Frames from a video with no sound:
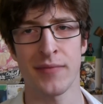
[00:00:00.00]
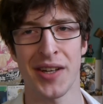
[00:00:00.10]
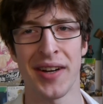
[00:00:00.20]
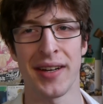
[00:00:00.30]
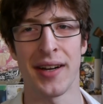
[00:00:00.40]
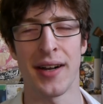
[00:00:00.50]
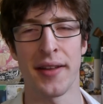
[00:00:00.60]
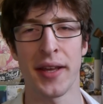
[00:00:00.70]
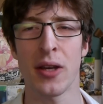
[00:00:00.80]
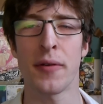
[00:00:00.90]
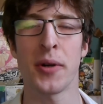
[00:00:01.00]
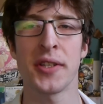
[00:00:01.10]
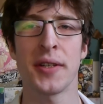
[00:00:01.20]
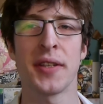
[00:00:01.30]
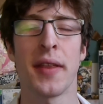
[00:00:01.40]
Alright, thank you all for
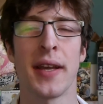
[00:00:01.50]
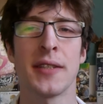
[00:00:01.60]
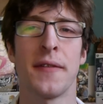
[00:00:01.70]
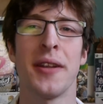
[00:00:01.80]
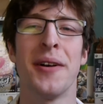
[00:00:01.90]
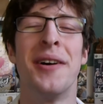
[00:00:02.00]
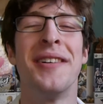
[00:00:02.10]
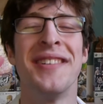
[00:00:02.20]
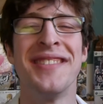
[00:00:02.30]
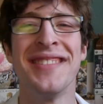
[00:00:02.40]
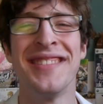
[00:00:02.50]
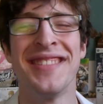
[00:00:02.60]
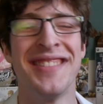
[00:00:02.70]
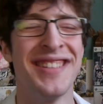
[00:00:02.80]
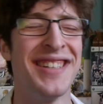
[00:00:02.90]
watching. I'll see you in the next video.
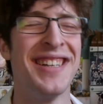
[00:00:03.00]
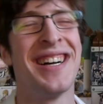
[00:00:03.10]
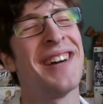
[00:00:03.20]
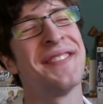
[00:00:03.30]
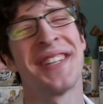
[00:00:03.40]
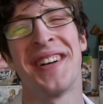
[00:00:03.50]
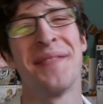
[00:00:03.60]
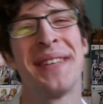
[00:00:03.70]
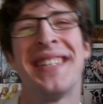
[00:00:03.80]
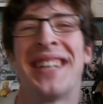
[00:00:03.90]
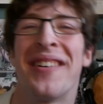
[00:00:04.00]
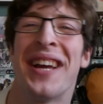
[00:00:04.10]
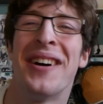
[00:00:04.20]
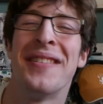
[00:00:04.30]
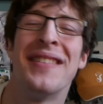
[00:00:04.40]
I'm sorry, peace
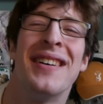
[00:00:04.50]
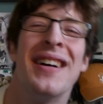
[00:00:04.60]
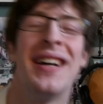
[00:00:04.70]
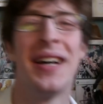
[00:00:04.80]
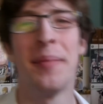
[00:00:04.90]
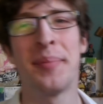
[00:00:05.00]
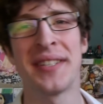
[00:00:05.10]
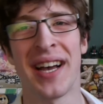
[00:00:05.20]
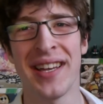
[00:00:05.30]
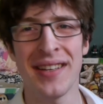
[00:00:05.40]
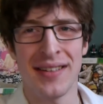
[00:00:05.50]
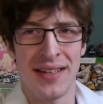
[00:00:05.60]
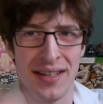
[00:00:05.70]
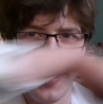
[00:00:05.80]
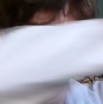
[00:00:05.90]
out. L. Psy.
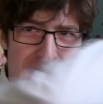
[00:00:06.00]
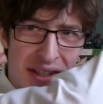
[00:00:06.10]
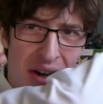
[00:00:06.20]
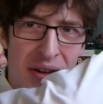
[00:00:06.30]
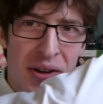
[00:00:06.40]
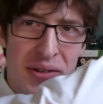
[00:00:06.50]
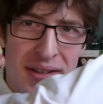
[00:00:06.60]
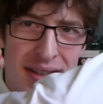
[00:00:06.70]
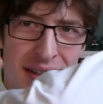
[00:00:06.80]
Akonguru.